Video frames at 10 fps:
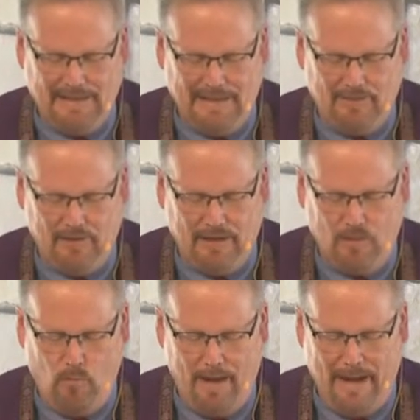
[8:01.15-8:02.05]
different in
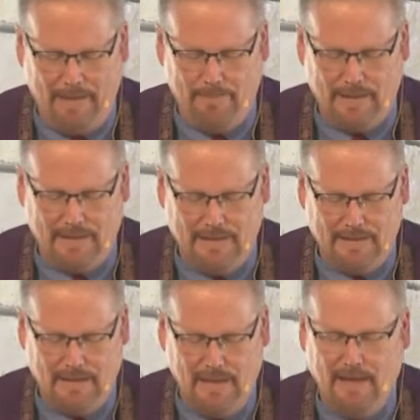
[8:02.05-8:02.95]
a way
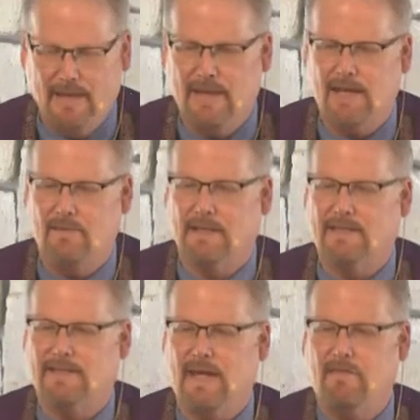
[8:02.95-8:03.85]
because, think of it,
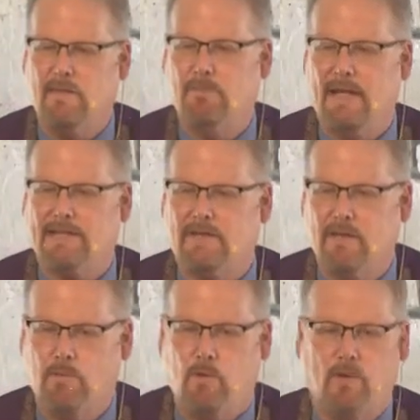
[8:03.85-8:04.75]
instead of the blessed are
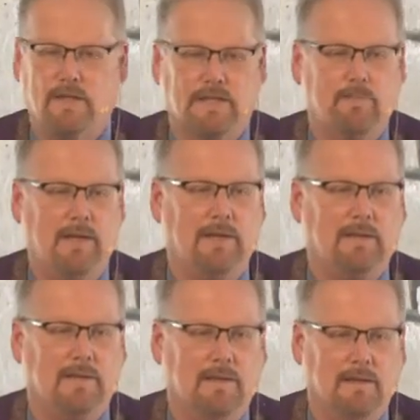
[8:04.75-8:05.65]
the poor in spirit,
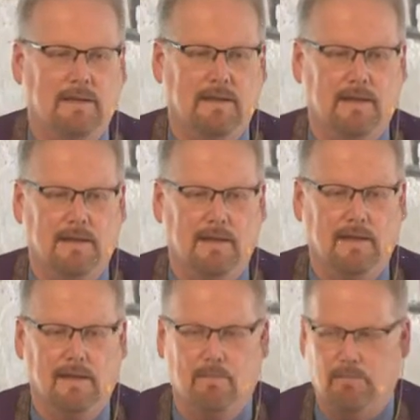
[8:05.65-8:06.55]

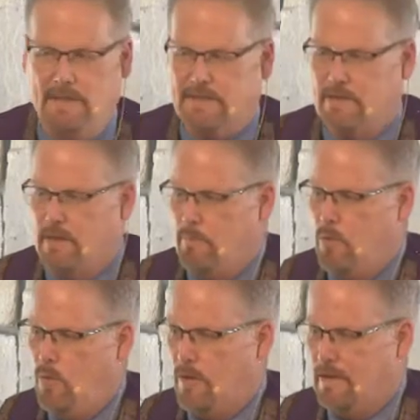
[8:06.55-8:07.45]
blessed are the
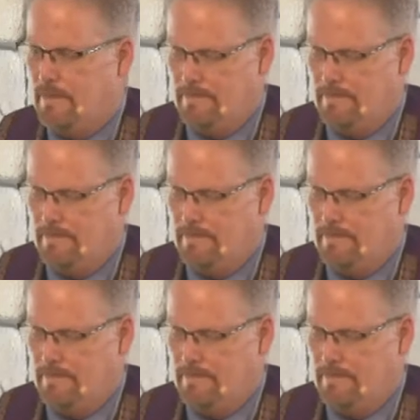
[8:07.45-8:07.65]
poor.